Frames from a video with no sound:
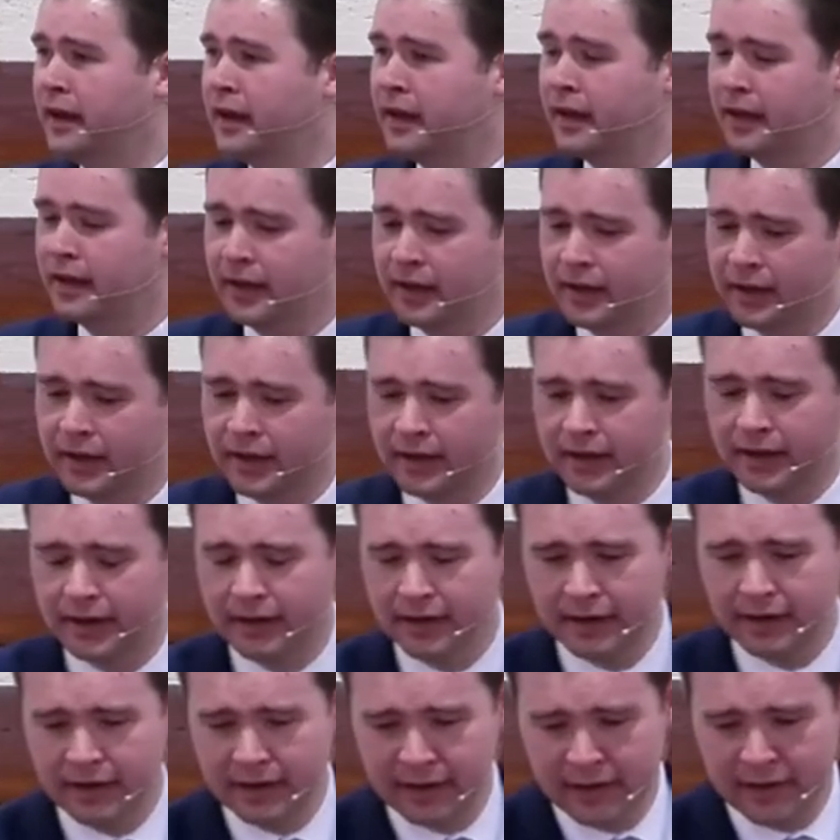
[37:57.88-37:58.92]

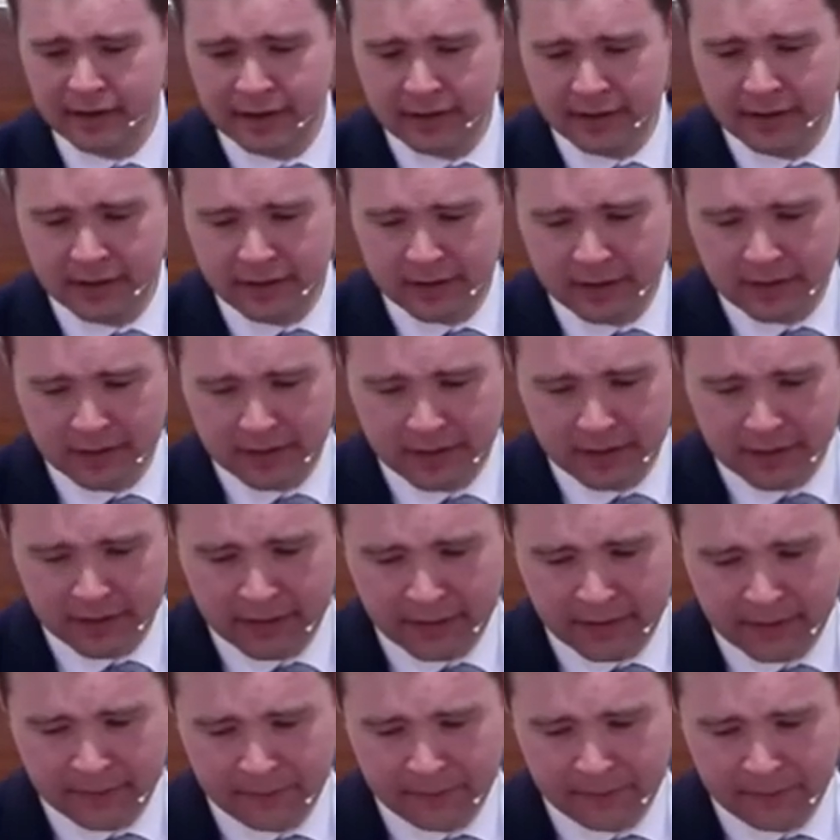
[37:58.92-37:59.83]
(silence)